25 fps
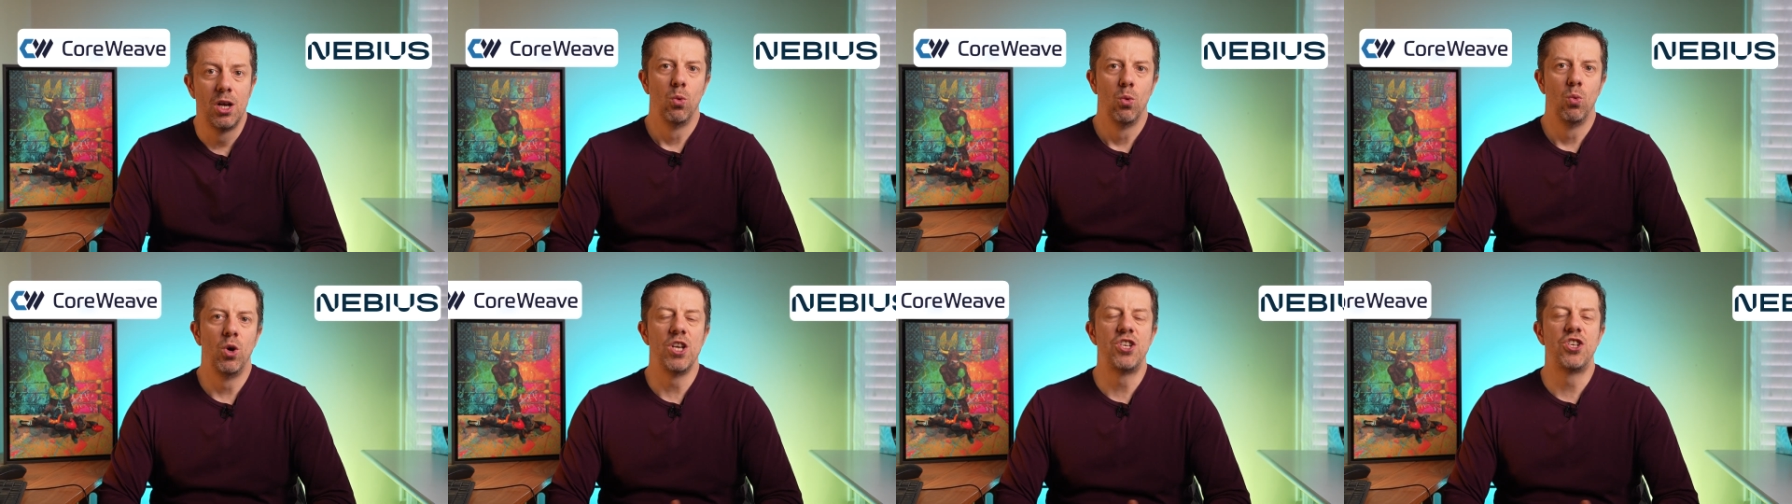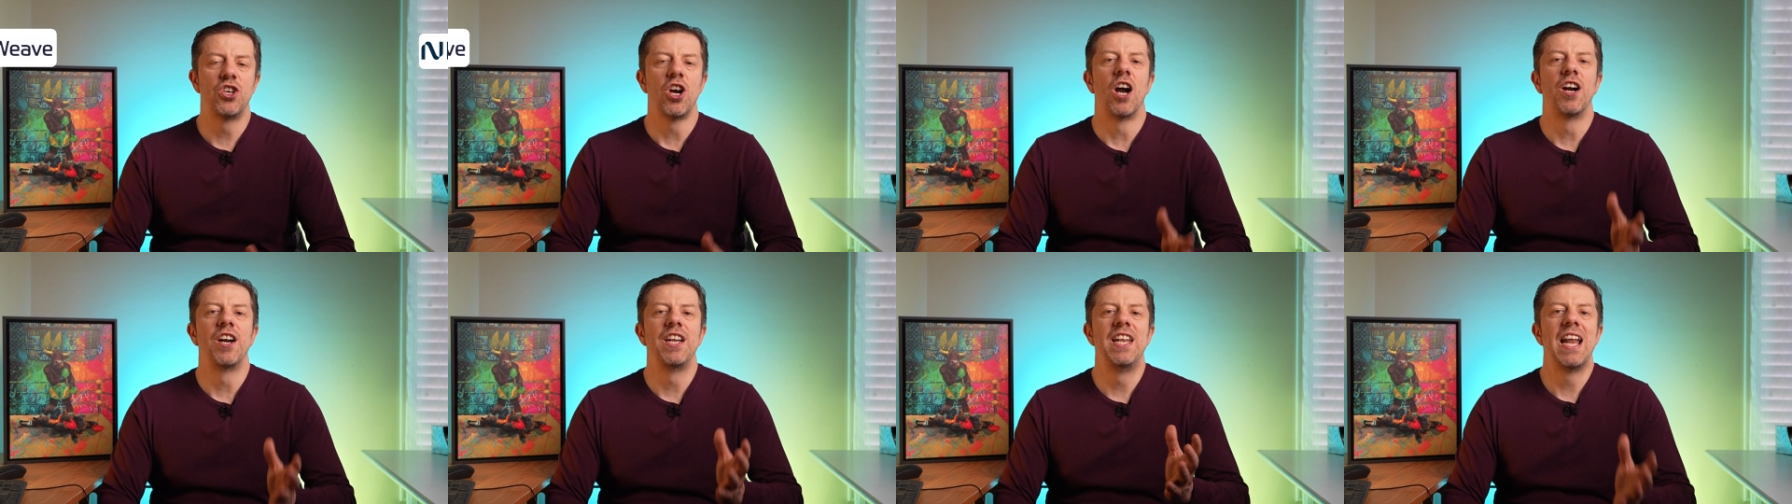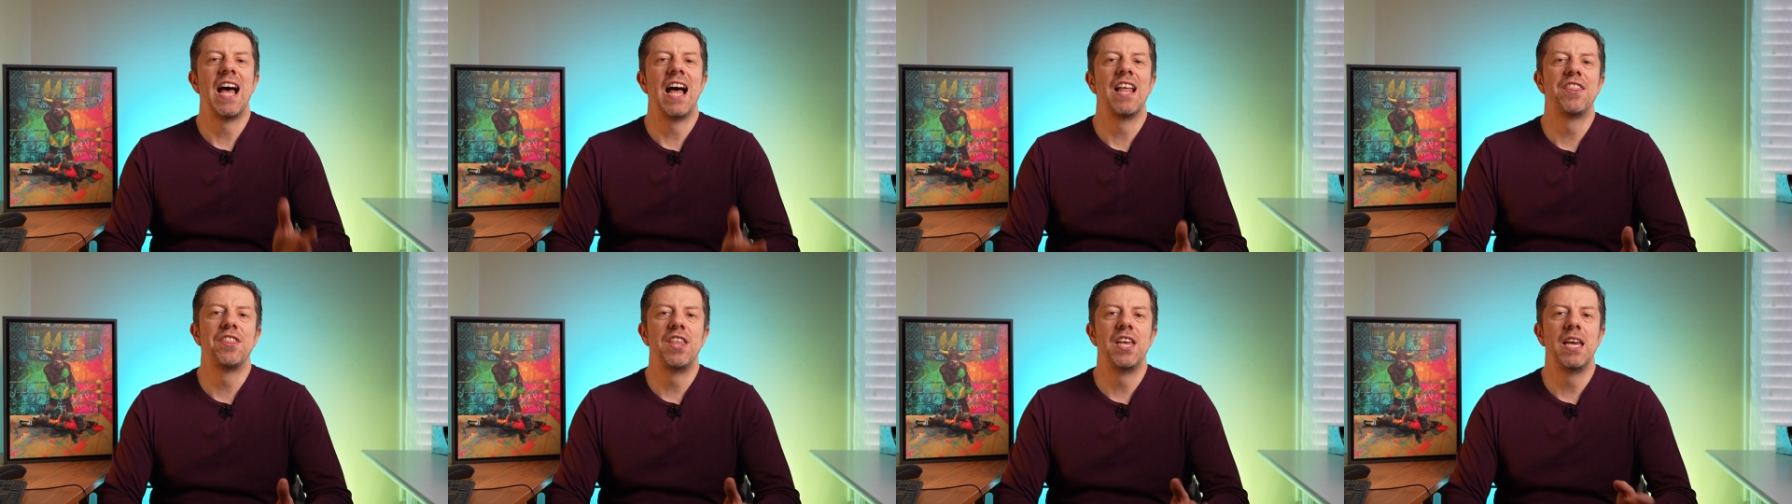which are
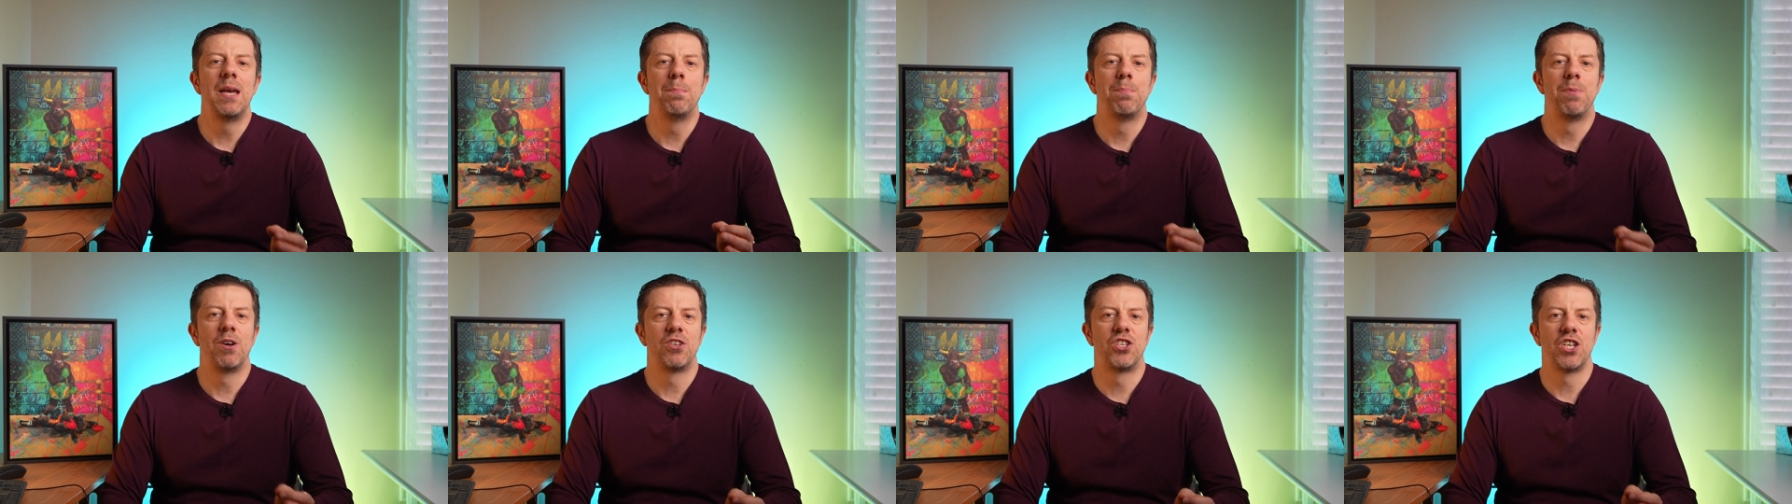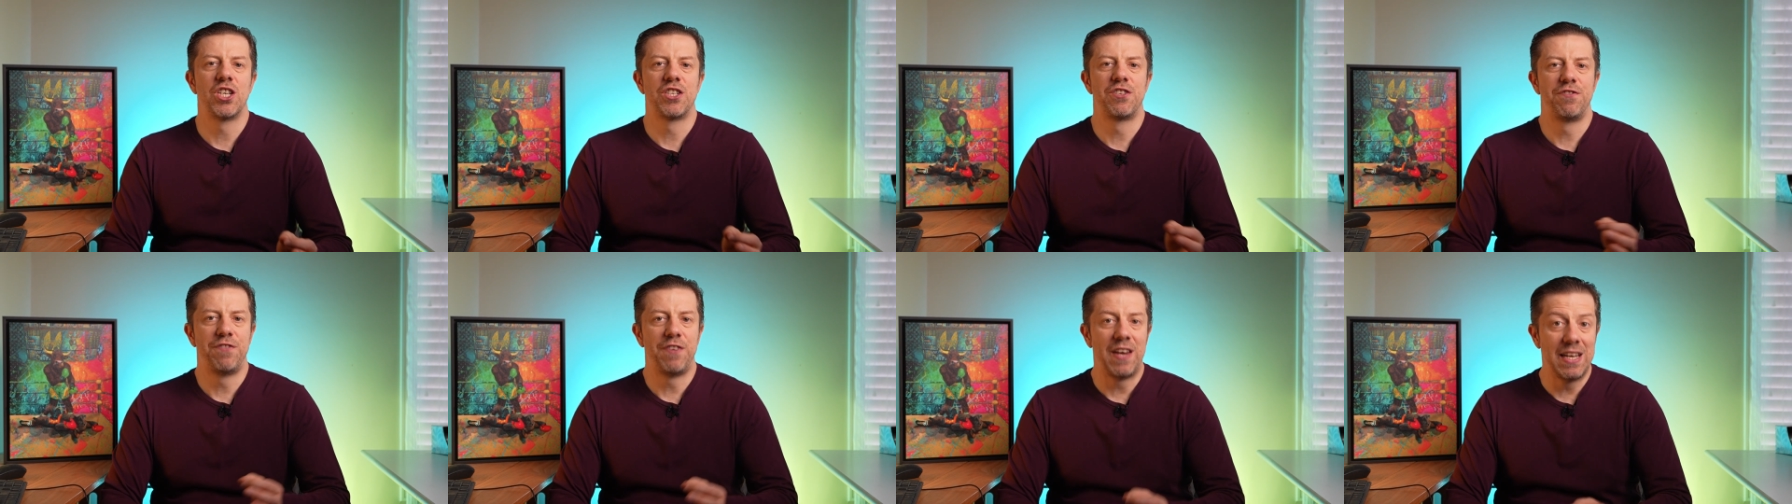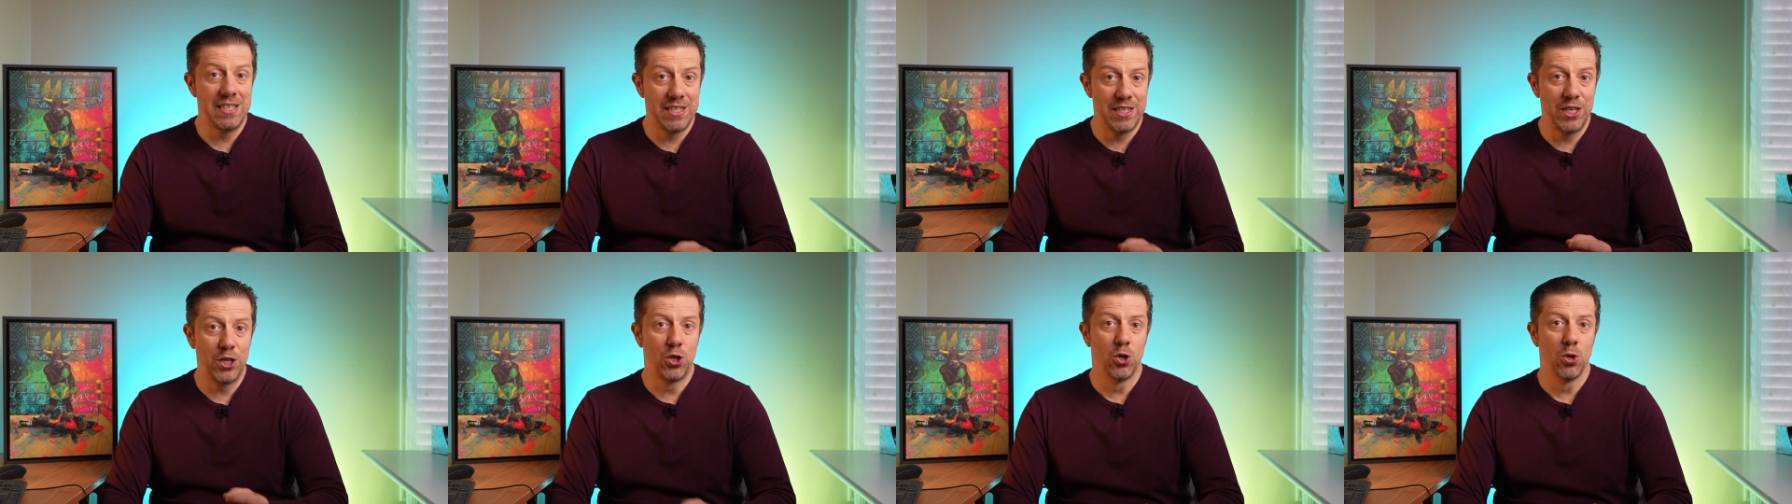nothing but just
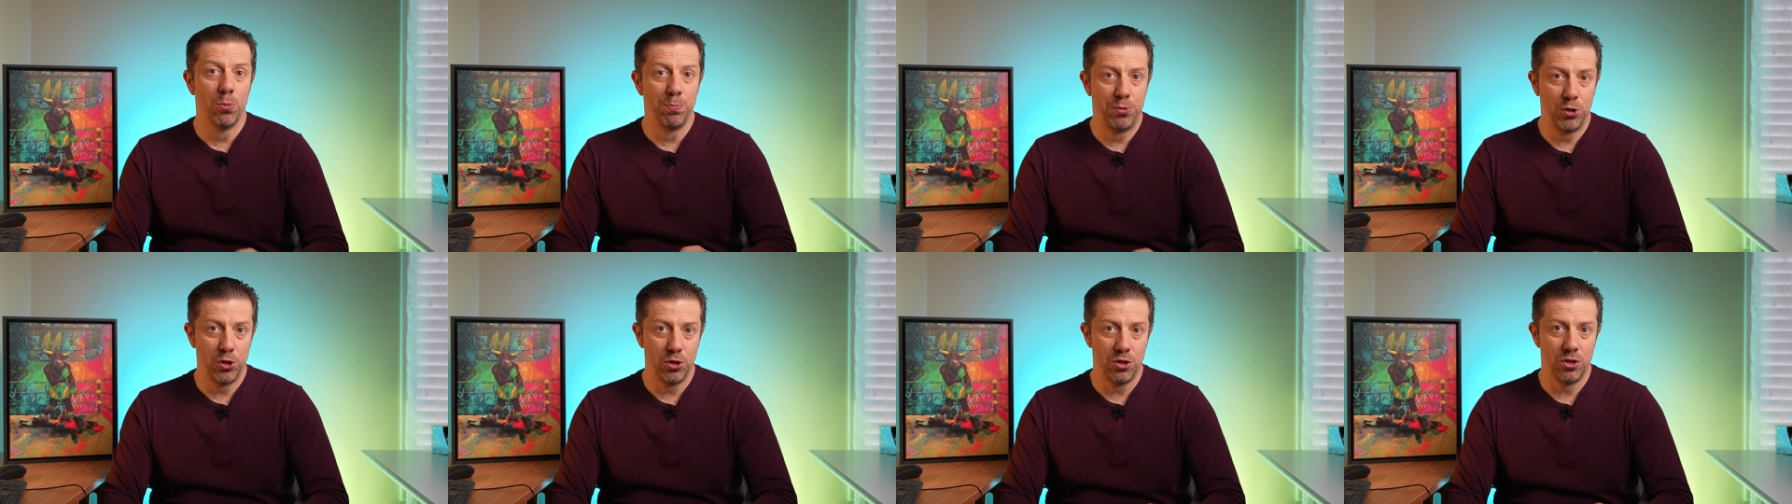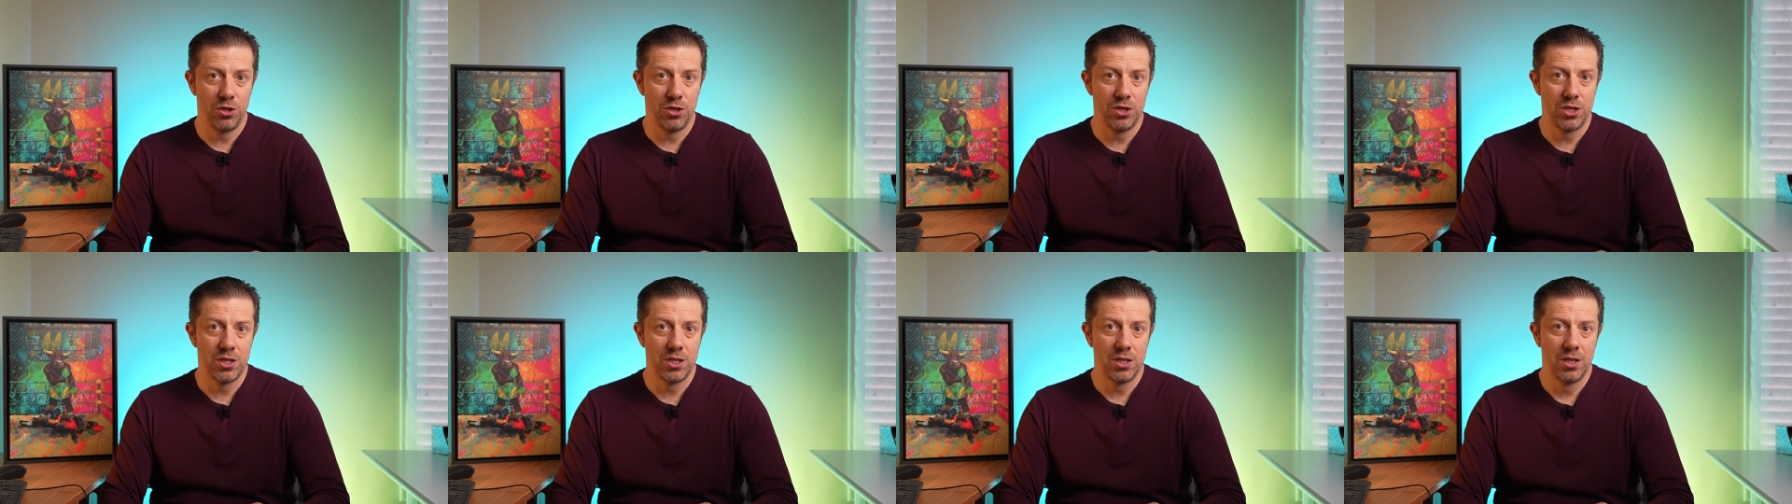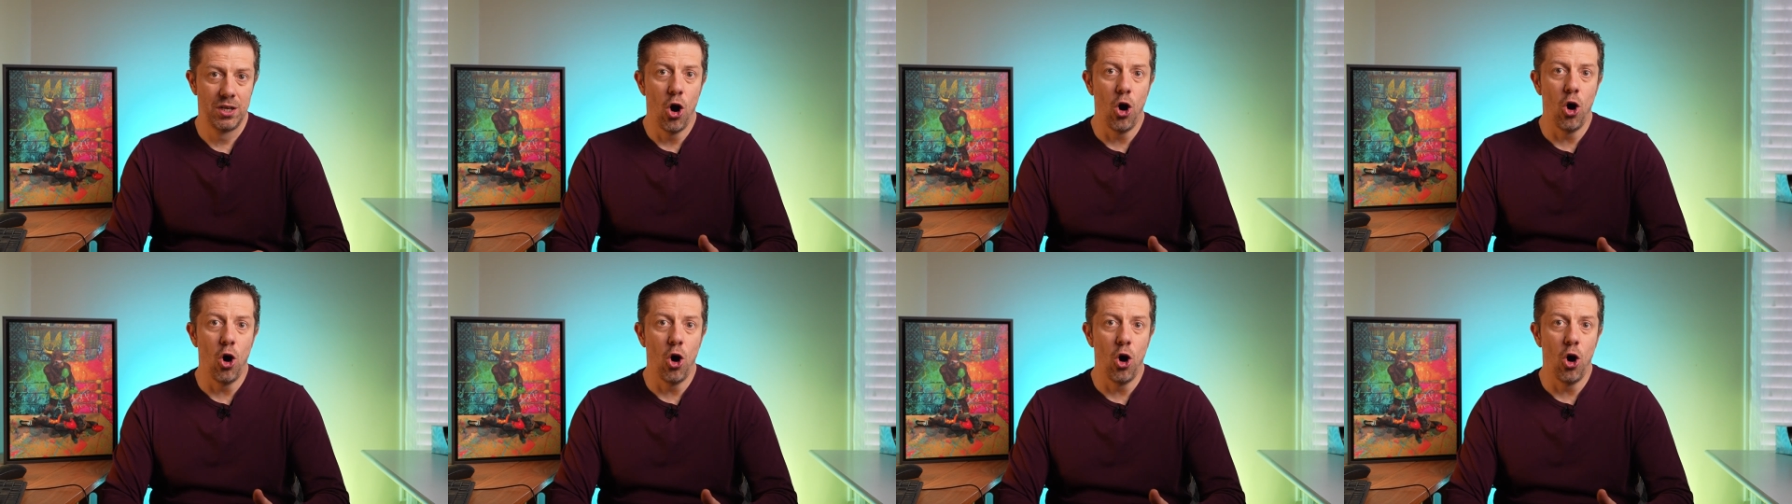fancy computers